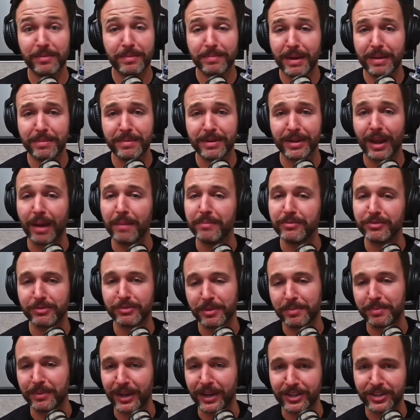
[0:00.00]
but maybe it comes
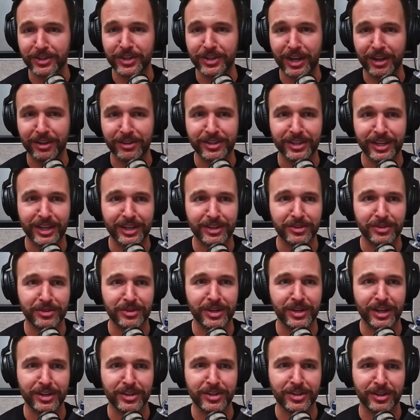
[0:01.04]
from a place of jealousy, as you
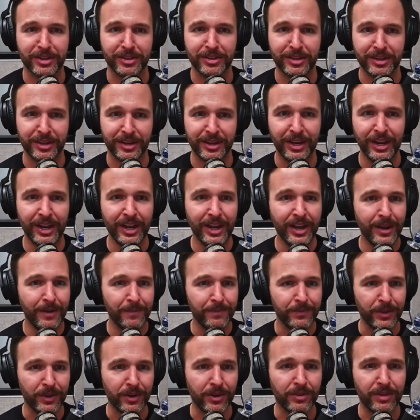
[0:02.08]
touched on, that,
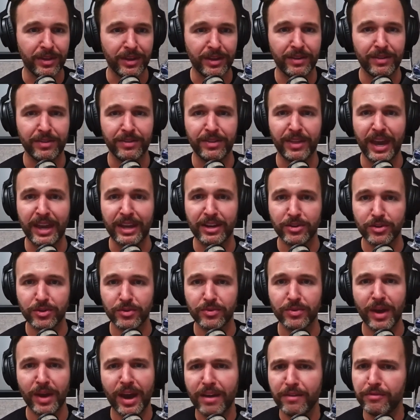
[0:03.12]
they
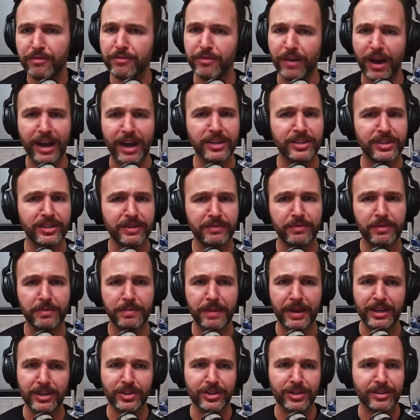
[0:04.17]
do have fast
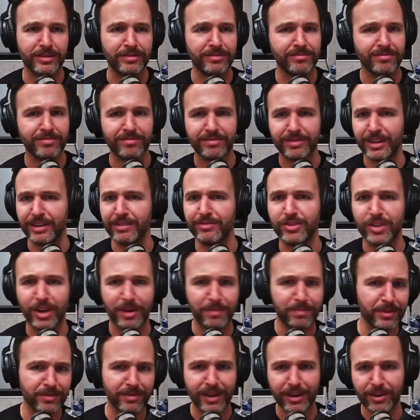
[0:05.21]
information. They're
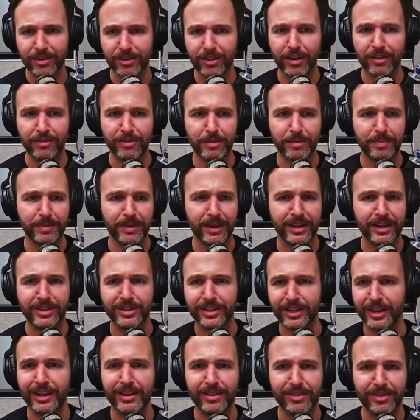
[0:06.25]
jumping around all over the place.
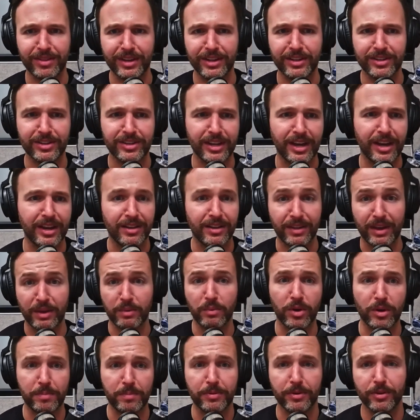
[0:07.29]
They're getting things done and they
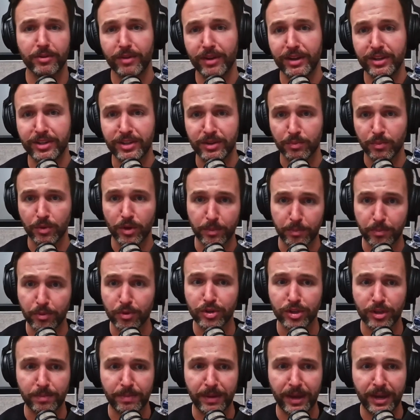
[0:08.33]
want to progress and want to
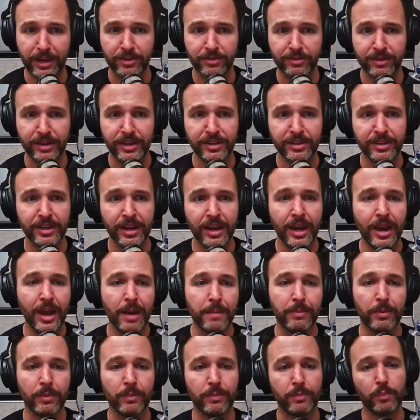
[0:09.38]
push the boundaries.
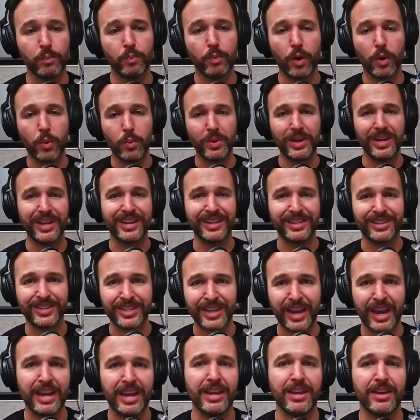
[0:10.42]
But what we can
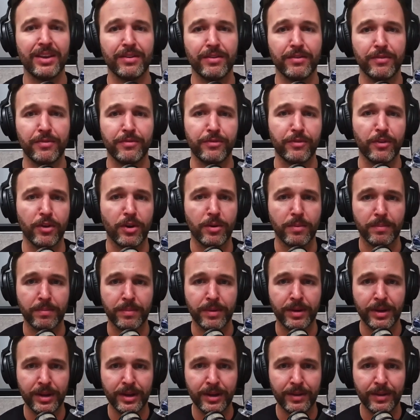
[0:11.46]
take from